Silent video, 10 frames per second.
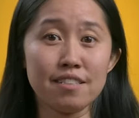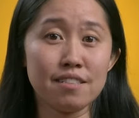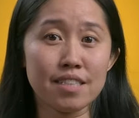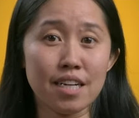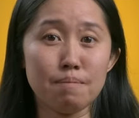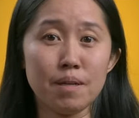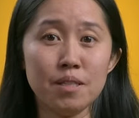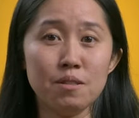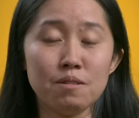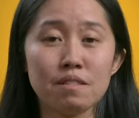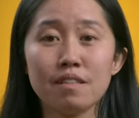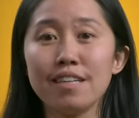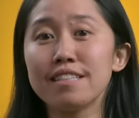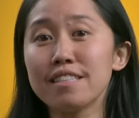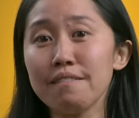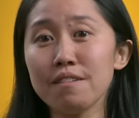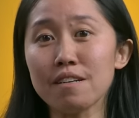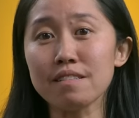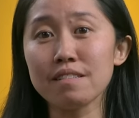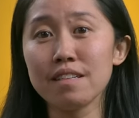is to set up and use, it's
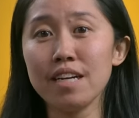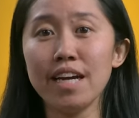diverse.